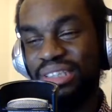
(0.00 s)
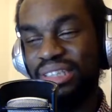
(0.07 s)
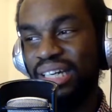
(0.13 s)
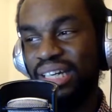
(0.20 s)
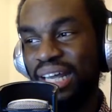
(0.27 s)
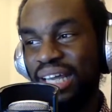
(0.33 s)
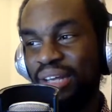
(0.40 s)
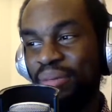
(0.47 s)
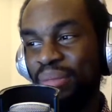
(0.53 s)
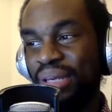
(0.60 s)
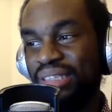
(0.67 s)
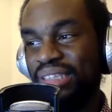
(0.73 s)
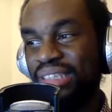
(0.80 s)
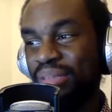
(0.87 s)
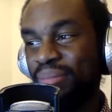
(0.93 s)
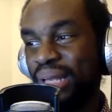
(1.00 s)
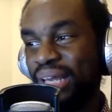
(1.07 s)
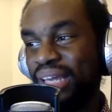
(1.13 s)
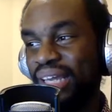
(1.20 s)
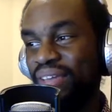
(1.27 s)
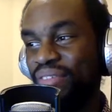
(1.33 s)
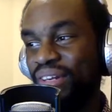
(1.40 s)
like it may seem like
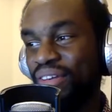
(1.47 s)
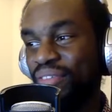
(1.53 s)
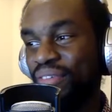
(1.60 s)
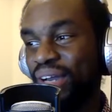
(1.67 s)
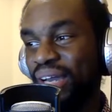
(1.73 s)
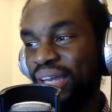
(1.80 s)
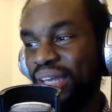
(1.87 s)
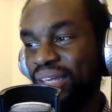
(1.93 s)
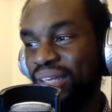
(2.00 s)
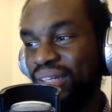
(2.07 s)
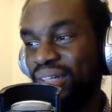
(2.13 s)
even if I...